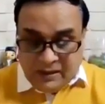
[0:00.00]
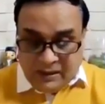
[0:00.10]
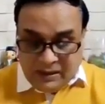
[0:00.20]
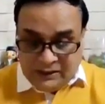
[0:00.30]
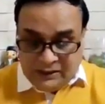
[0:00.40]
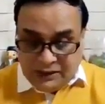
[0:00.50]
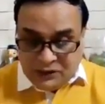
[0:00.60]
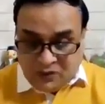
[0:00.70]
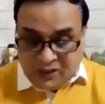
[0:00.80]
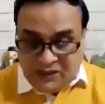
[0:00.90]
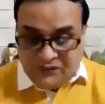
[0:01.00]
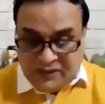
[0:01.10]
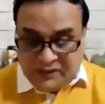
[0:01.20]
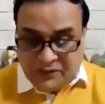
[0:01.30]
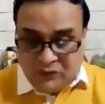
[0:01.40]
The Joint
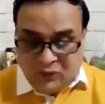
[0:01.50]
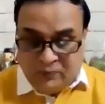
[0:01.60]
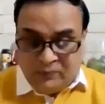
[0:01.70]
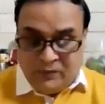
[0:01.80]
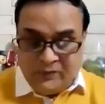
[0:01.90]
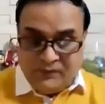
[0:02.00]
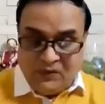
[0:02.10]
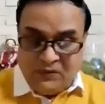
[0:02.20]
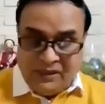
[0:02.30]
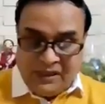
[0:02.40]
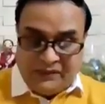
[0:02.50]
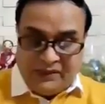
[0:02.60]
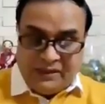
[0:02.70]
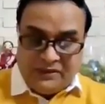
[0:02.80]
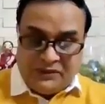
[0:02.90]
Working Group on
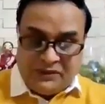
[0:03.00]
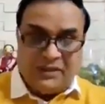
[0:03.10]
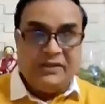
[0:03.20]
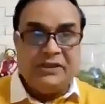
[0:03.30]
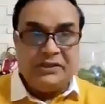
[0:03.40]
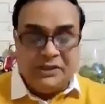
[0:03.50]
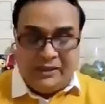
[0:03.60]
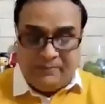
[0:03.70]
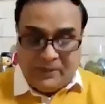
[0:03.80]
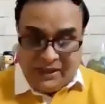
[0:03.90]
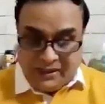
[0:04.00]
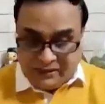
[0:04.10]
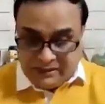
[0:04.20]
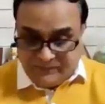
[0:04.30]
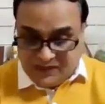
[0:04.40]
Agriculture under CPEC
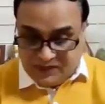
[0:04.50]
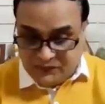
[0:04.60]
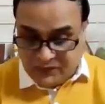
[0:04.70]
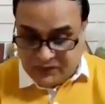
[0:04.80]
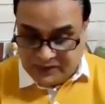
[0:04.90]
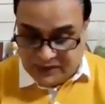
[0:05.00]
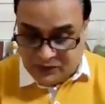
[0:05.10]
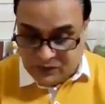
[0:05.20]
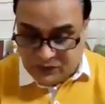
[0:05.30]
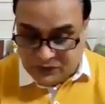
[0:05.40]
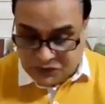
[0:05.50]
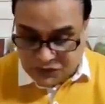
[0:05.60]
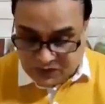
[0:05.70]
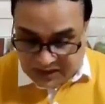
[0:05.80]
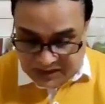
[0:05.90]
is working on
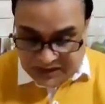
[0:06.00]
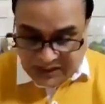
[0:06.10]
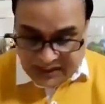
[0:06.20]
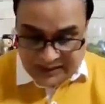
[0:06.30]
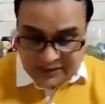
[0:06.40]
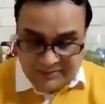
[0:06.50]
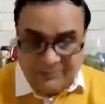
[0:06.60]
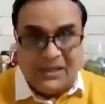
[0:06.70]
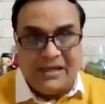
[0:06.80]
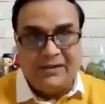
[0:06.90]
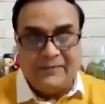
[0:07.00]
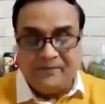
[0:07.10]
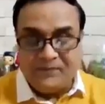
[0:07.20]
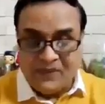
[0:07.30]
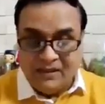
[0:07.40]
joint action plan,
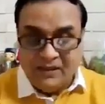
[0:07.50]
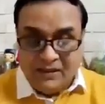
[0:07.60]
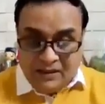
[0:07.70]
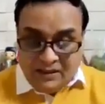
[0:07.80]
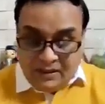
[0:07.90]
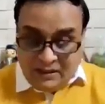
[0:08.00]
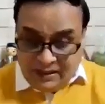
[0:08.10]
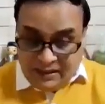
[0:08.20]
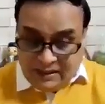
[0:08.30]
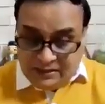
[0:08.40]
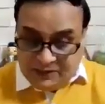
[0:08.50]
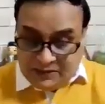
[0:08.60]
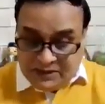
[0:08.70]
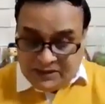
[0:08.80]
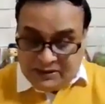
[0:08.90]
and
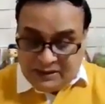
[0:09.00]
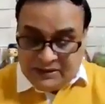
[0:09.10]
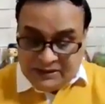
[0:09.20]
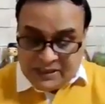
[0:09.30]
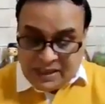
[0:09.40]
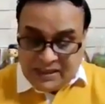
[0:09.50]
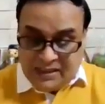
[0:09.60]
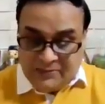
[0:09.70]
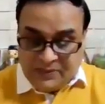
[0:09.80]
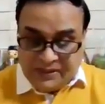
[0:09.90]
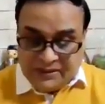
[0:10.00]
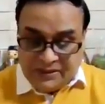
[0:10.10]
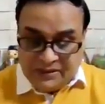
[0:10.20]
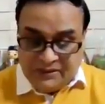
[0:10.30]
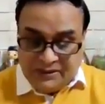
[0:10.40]
recently
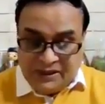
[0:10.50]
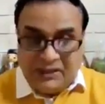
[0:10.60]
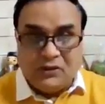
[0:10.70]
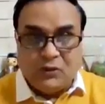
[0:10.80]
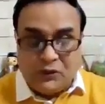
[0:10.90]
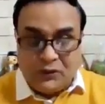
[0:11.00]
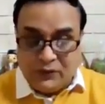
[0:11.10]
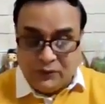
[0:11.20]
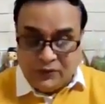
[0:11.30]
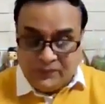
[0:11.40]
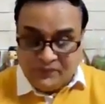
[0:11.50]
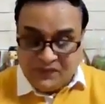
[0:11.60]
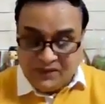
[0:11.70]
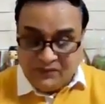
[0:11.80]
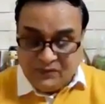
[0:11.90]
China-Pakistan Green Corridor
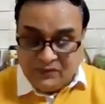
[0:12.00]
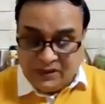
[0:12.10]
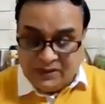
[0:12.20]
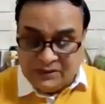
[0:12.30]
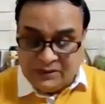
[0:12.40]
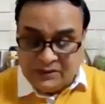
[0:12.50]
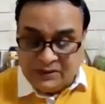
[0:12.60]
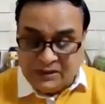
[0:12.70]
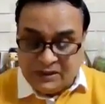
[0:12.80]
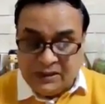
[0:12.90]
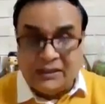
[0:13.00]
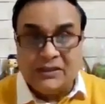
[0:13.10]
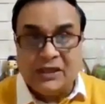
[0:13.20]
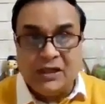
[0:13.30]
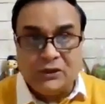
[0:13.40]

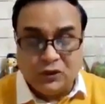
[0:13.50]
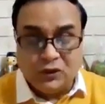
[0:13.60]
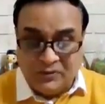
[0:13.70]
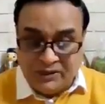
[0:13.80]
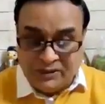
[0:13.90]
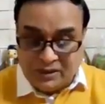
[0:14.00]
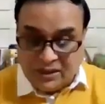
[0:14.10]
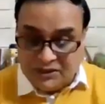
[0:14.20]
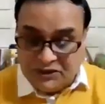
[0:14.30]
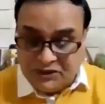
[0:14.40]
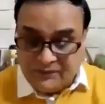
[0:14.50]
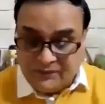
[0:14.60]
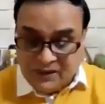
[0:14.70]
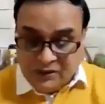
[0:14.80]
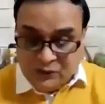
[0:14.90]
has also been launched
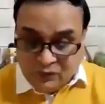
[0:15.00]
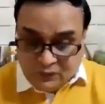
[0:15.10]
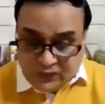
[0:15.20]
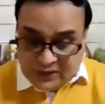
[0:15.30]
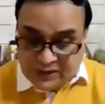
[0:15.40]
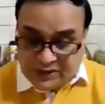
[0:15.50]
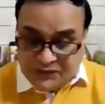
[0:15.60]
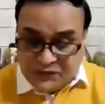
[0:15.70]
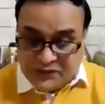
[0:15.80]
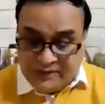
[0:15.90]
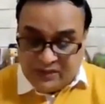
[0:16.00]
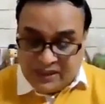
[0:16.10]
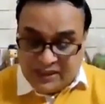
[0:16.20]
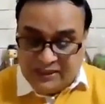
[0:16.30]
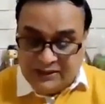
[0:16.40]
to further
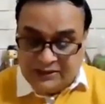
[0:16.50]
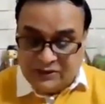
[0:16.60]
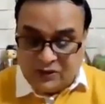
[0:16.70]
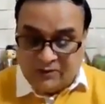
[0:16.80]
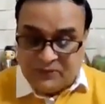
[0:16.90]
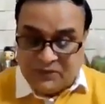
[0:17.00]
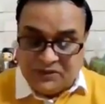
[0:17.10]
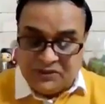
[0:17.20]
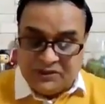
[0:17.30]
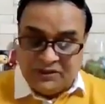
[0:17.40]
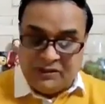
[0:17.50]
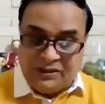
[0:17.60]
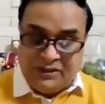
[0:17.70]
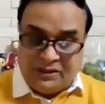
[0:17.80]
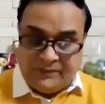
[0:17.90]
streamline cooperation in
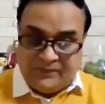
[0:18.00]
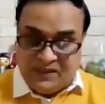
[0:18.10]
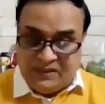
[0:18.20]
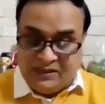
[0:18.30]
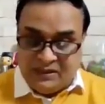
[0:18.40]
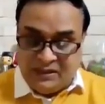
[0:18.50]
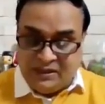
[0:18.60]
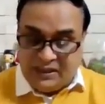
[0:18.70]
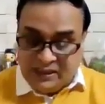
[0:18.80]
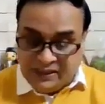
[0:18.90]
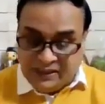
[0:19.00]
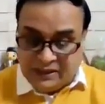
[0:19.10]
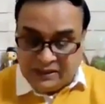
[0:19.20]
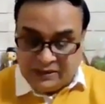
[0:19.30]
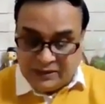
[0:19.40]
the
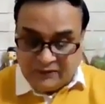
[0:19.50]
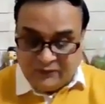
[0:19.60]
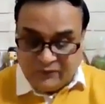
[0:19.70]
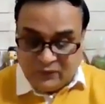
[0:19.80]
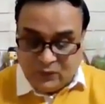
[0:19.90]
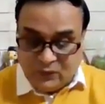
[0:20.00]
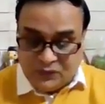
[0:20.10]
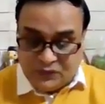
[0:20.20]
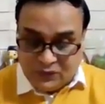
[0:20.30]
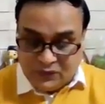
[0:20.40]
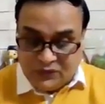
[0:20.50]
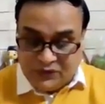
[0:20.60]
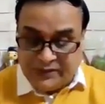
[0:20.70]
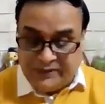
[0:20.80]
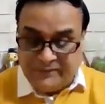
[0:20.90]
areas of food
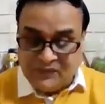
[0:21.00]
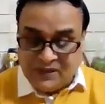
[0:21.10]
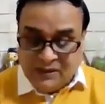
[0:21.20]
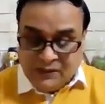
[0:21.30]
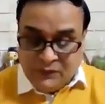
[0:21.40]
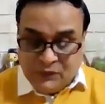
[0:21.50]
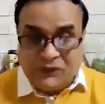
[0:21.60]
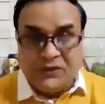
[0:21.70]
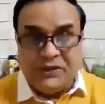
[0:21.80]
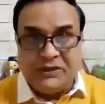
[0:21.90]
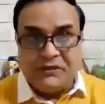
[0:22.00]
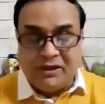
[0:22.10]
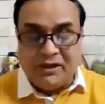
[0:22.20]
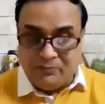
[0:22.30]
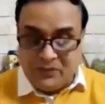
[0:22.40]
security, new seed
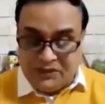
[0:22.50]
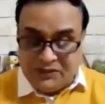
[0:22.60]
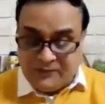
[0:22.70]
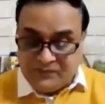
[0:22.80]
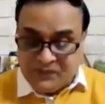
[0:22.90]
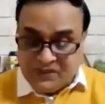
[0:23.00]
development,